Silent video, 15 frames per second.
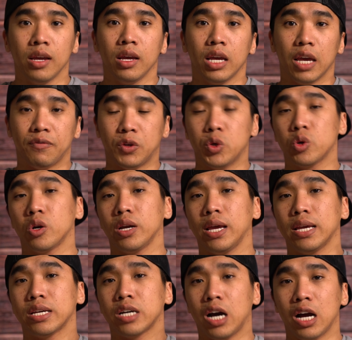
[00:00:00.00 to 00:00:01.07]
If you are a
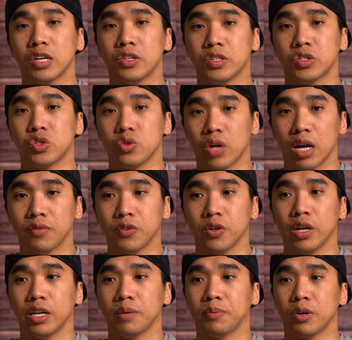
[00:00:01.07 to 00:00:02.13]
cautious driver
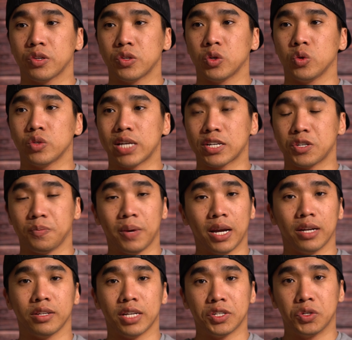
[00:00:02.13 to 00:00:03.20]
and a person who's actually paying
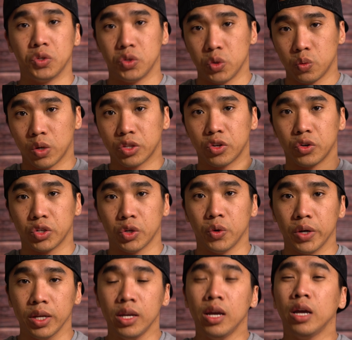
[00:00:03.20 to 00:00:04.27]
attention to what they're
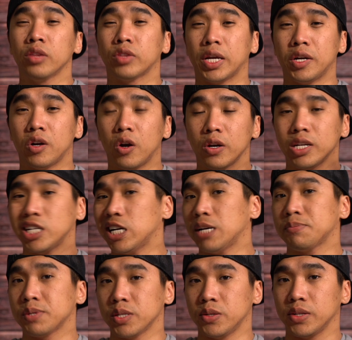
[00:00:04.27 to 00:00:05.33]
doing, they aren't
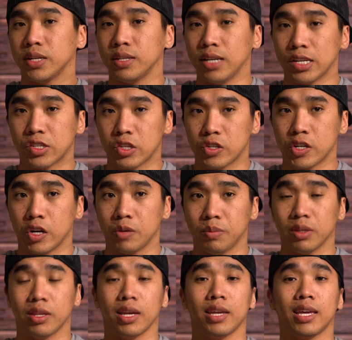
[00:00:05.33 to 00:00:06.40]
absolutely necessary, but
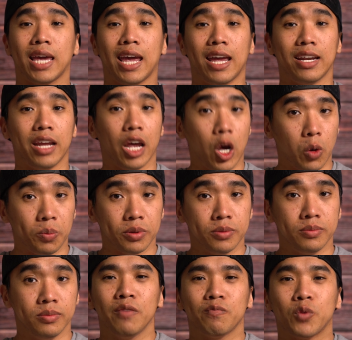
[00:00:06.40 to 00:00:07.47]
they can help.
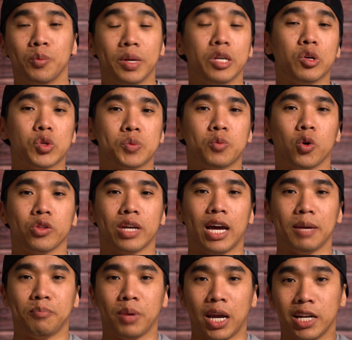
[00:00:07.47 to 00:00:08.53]
For me, it was more that I
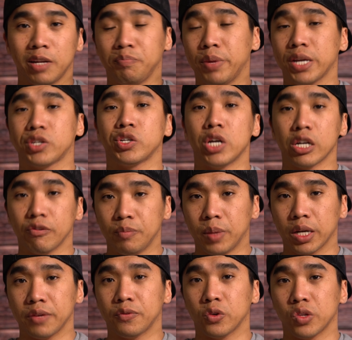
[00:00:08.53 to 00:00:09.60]
paid a big chunk of money
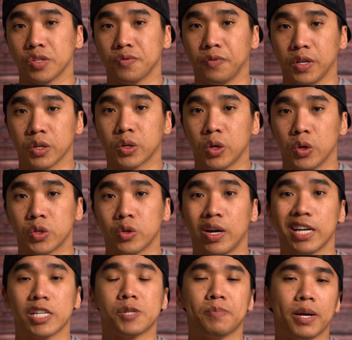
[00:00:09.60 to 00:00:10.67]
for this vehicle, so I
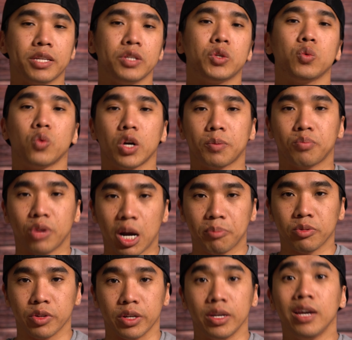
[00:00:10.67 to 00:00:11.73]
expect it to work
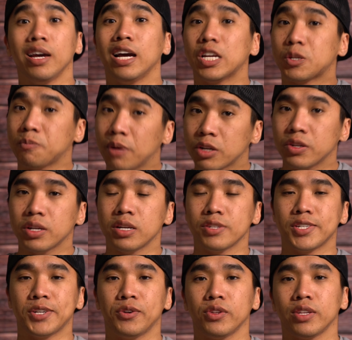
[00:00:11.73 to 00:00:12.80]
properly, especially
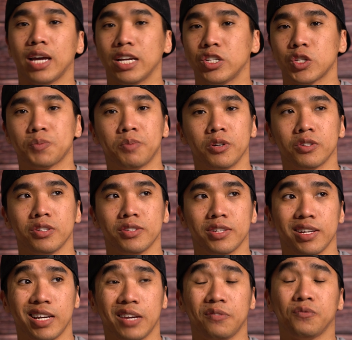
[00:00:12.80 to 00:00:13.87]
considering that I just purchased
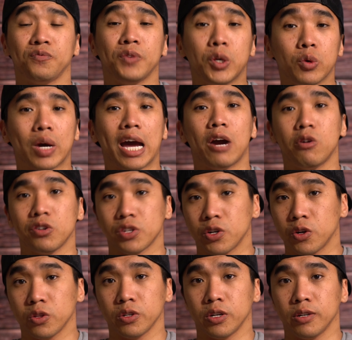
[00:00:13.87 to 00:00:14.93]
it a few hours
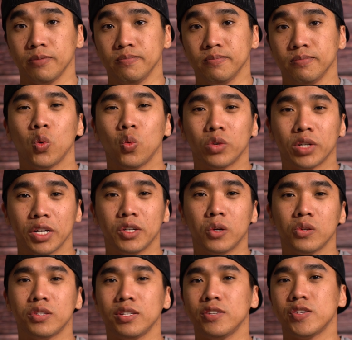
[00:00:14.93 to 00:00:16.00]
earlier. When I noticed
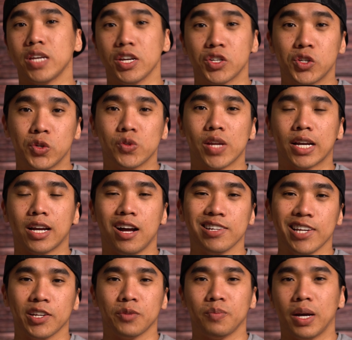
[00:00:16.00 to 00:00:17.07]
these issues, I
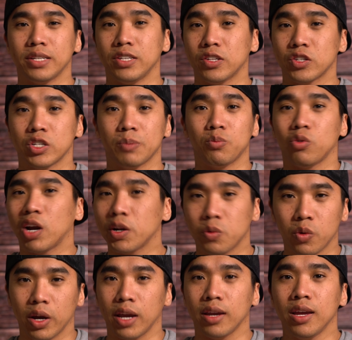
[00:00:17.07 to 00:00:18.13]
contacted my dealership right
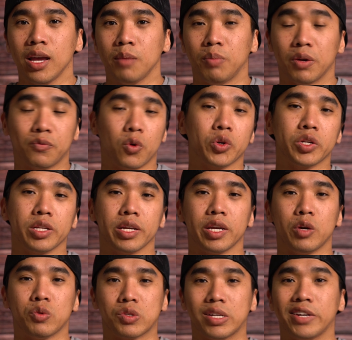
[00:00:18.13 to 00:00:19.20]
away, but unfortunately it
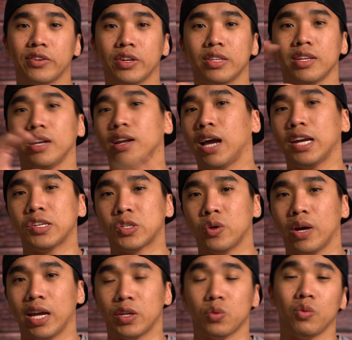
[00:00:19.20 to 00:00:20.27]
was later in the night, so I
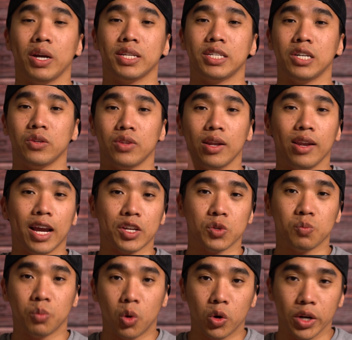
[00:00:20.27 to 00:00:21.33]
had to wait till the next
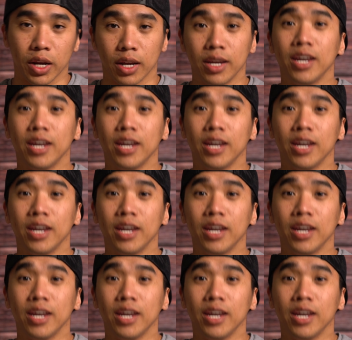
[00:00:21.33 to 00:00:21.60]
morning.